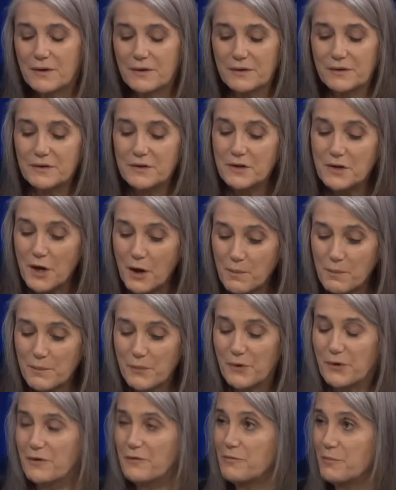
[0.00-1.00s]

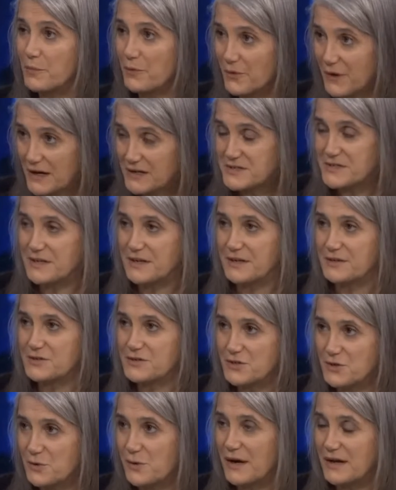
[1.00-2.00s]
number of
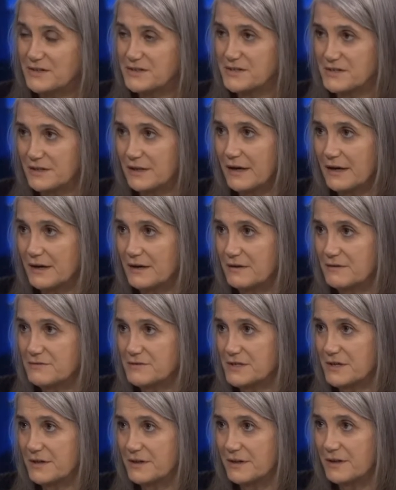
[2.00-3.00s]
presidents who had
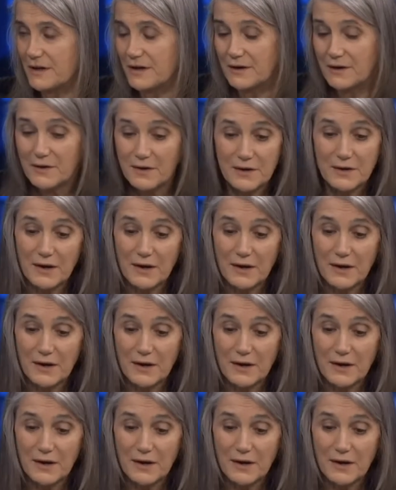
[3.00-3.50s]
slaves, and